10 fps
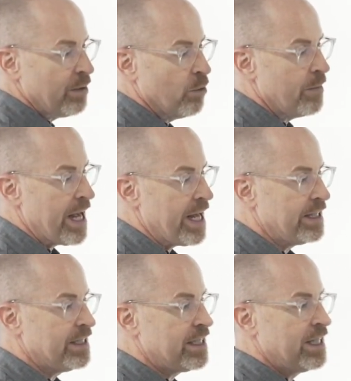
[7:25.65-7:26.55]

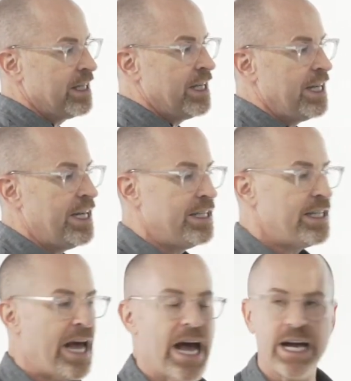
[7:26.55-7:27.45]
remains
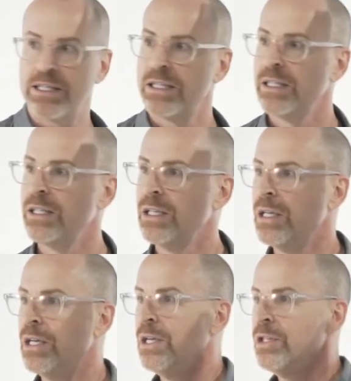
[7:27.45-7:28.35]
intact.
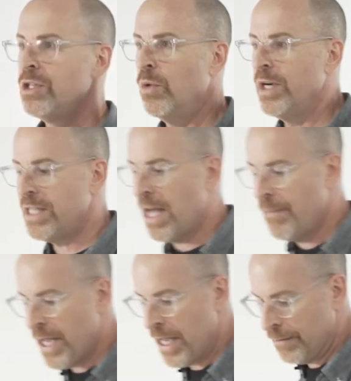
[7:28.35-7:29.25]
So what does that
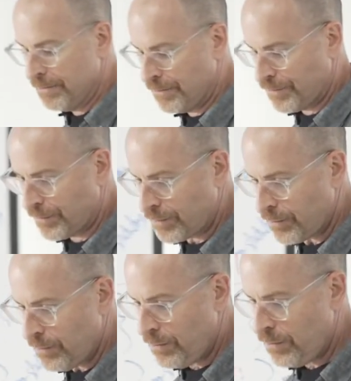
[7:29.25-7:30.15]
mean?
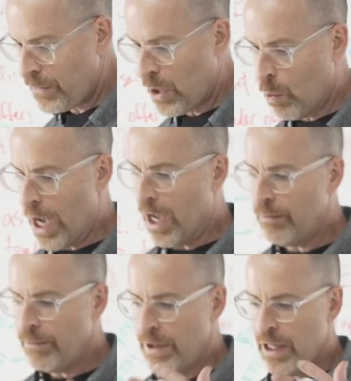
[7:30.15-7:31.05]

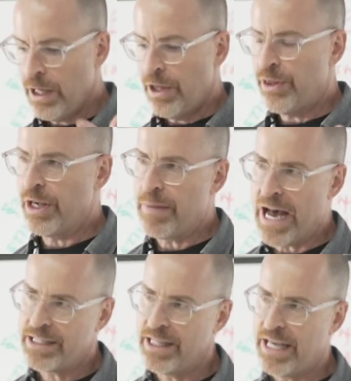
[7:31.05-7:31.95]
Well, think
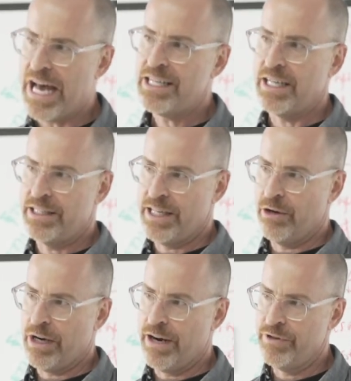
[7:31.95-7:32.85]
back to the asset sale
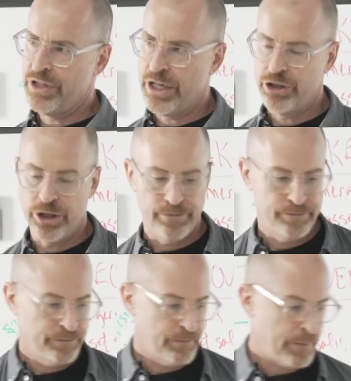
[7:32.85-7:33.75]
conversation.
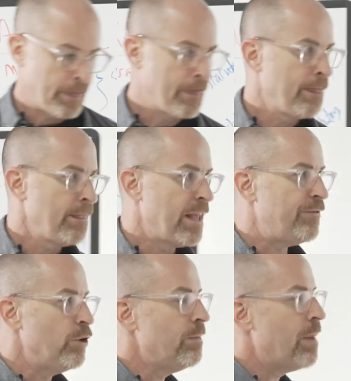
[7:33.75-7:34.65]
If
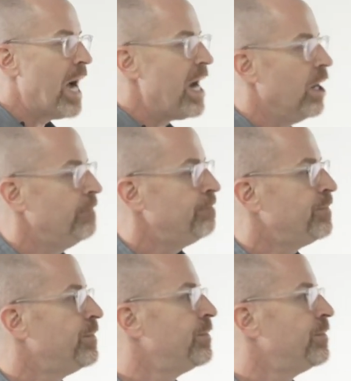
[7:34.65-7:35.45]
you're the buyer